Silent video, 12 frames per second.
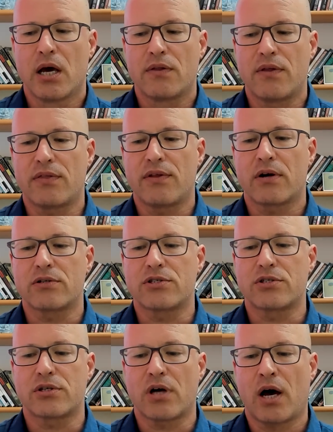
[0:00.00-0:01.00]
that
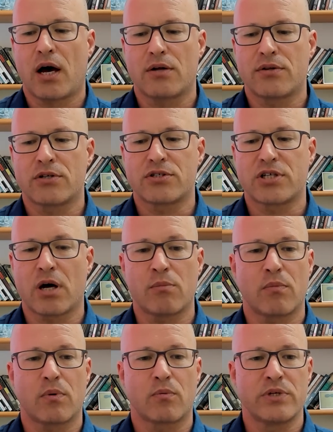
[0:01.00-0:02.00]
there's
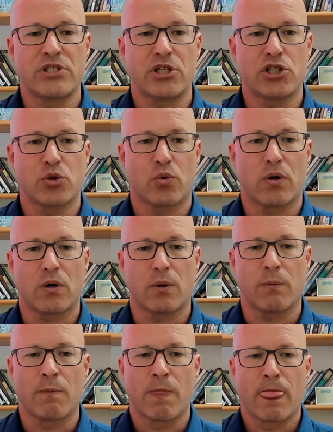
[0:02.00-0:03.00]
some
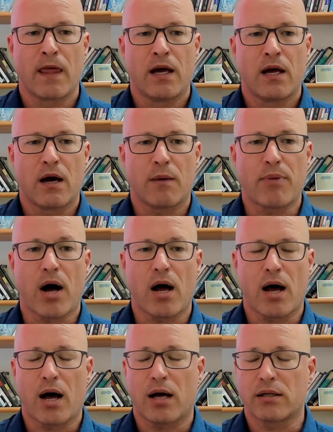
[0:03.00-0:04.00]
residual
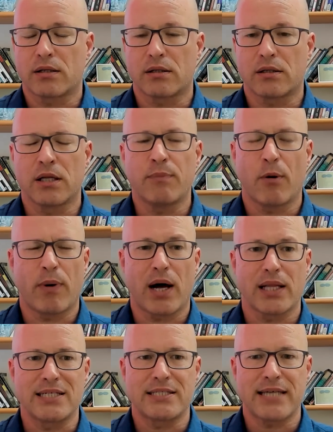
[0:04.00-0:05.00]

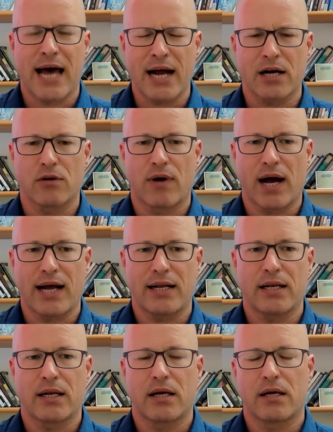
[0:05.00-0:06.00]

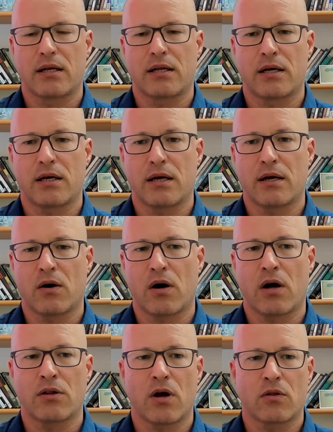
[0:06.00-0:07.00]
lipopolysaccharide,
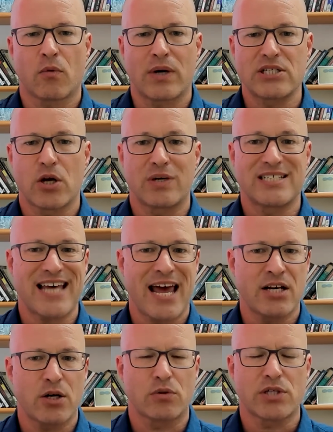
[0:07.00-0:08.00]
otherwise known as
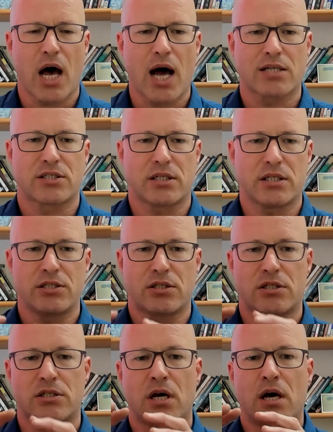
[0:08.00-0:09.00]
endotoxin. These
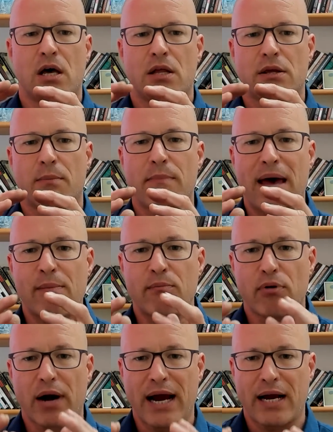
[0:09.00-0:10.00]
is the
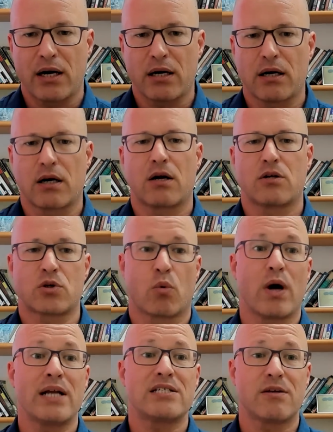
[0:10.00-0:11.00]
membrane So
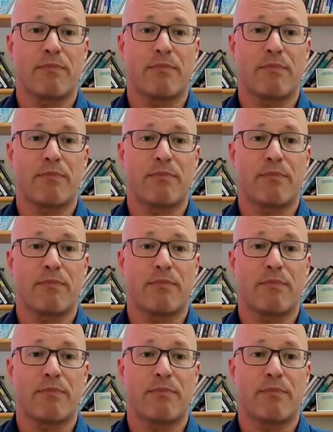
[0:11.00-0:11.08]
what is the